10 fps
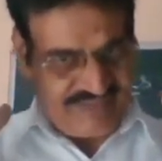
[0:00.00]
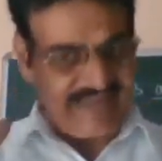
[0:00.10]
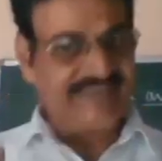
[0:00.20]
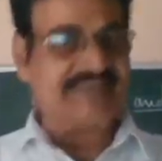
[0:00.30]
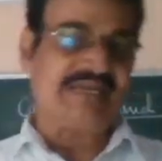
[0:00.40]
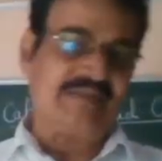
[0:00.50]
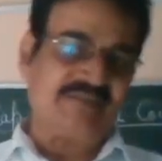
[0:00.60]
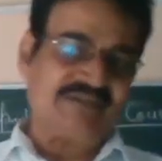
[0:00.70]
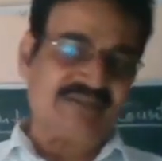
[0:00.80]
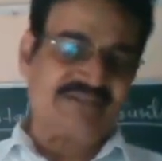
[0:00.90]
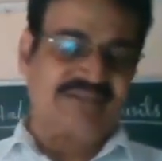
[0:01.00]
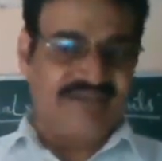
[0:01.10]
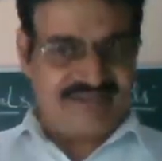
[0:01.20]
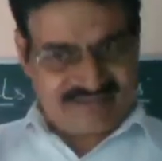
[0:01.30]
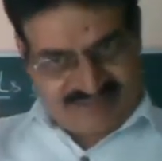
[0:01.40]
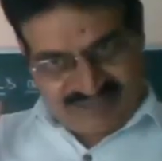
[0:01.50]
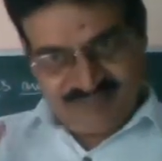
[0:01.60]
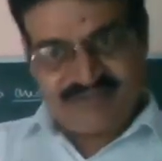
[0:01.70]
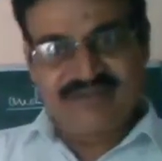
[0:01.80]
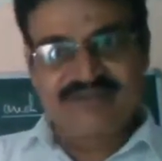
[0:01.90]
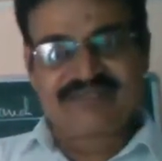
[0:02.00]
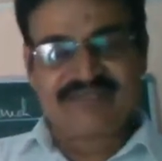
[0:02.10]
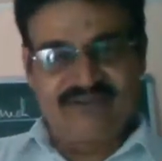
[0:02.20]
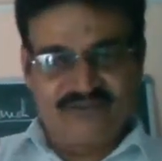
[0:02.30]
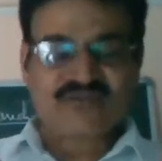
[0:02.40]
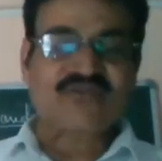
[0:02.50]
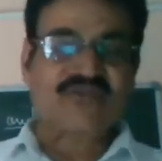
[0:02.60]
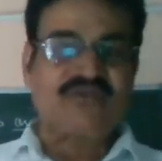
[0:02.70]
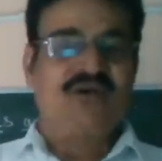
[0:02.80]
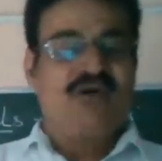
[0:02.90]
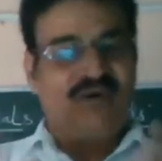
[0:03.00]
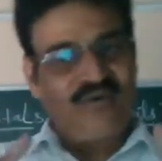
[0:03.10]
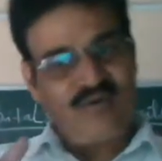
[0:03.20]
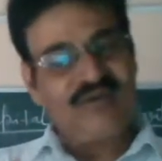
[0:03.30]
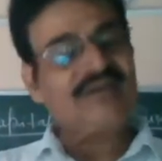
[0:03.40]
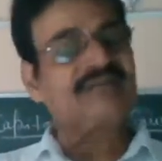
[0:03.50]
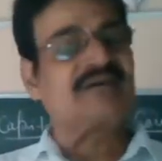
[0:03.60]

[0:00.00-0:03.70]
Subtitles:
at the capitals the emperors used to hold